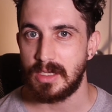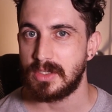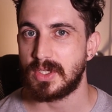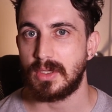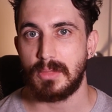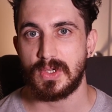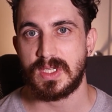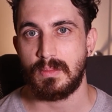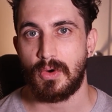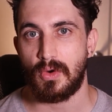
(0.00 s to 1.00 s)
So the
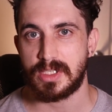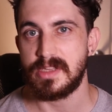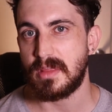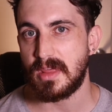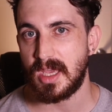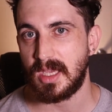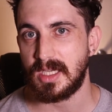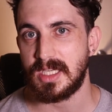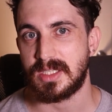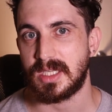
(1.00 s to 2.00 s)
most important
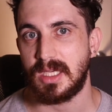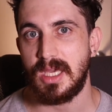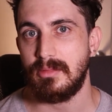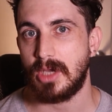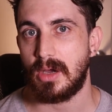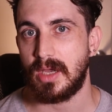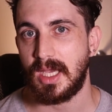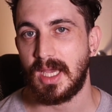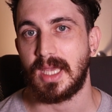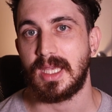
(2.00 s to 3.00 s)
thing is to keep
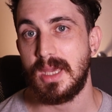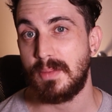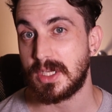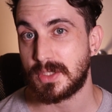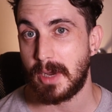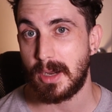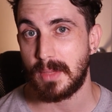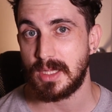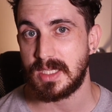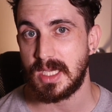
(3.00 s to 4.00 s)
going and keep
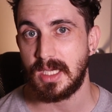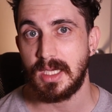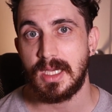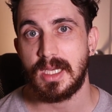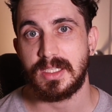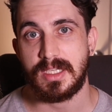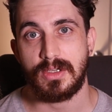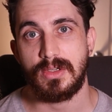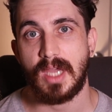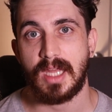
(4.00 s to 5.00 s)
experimenting until
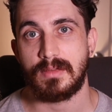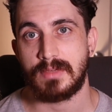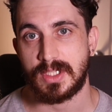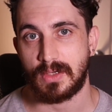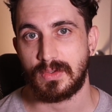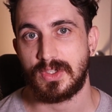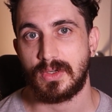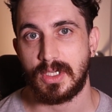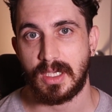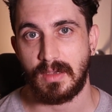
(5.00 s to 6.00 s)
you get the results
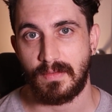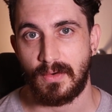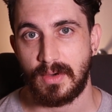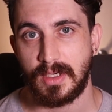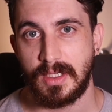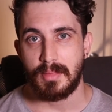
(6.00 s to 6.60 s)
you're looking for.